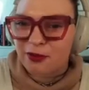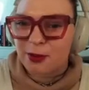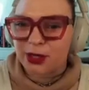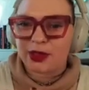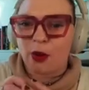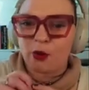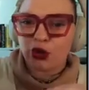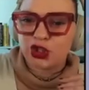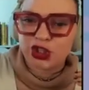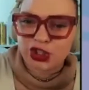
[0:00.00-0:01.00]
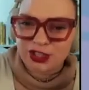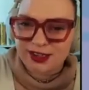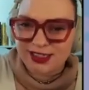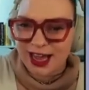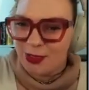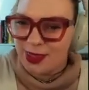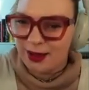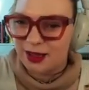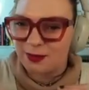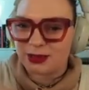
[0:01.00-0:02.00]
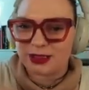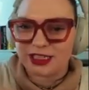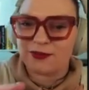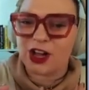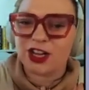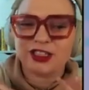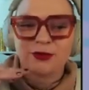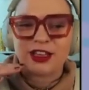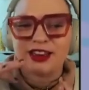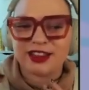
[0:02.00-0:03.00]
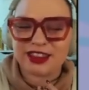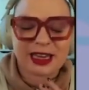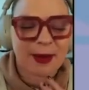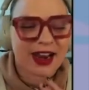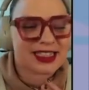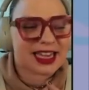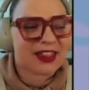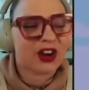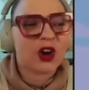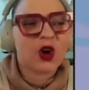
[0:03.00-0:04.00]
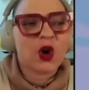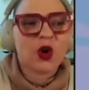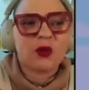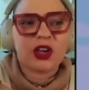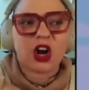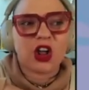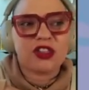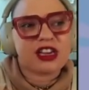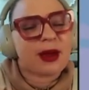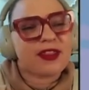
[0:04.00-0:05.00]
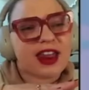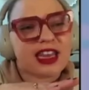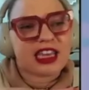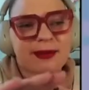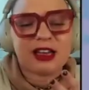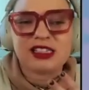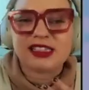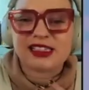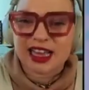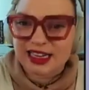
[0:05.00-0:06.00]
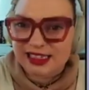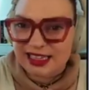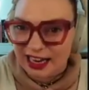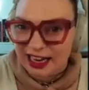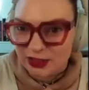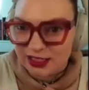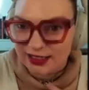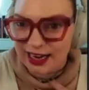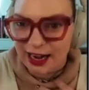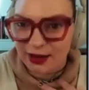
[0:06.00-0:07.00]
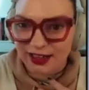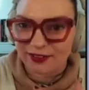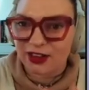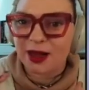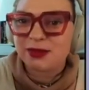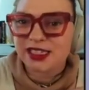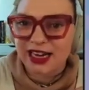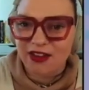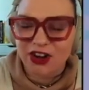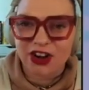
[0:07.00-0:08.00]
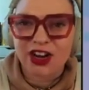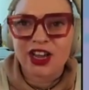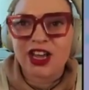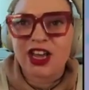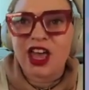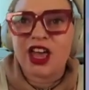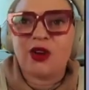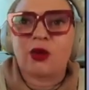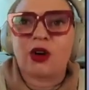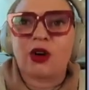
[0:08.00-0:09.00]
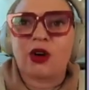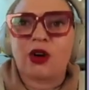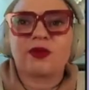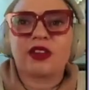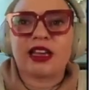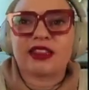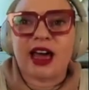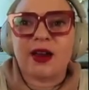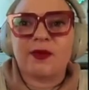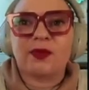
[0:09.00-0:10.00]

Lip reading: familiar with that whoosh sound that comes default. If we can think about it together, we can all think about that email sent sound and how it kind of comes together in a world like that.